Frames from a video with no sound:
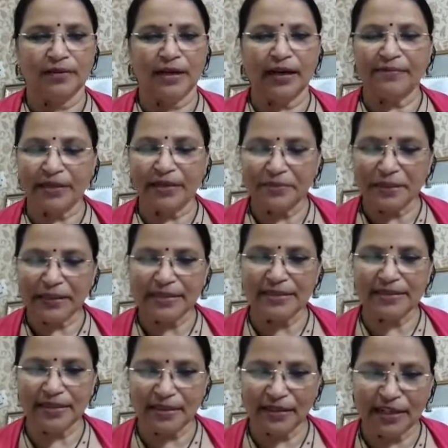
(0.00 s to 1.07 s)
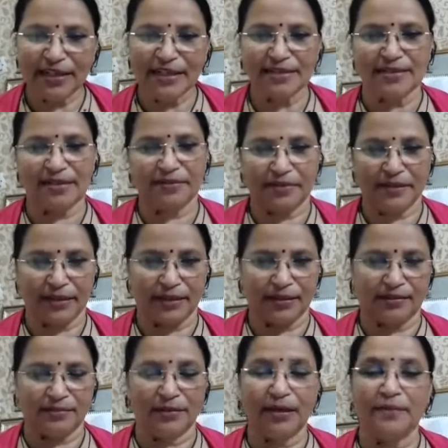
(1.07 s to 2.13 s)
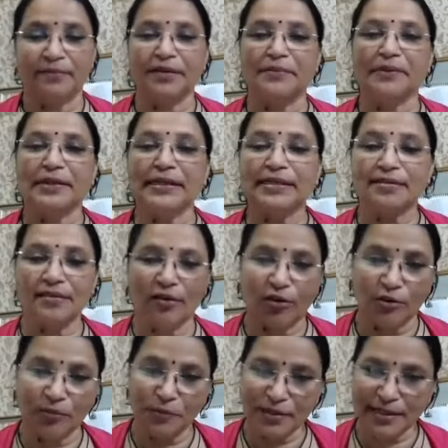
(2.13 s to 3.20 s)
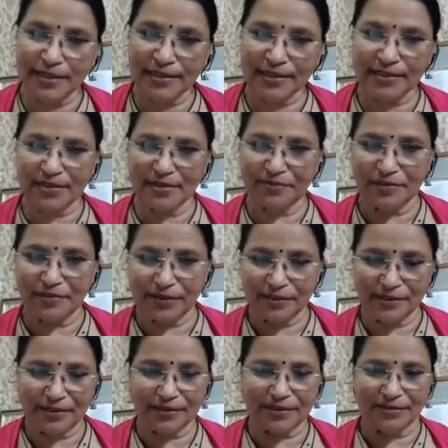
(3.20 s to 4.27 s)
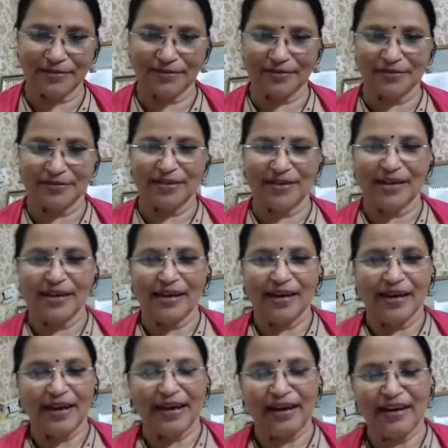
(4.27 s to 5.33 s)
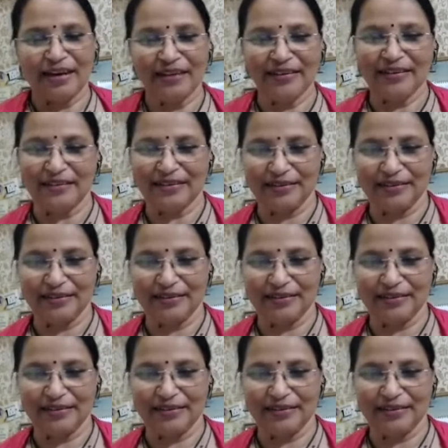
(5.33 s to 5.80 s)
everybody's journey is different. Everybody's thought process is different. And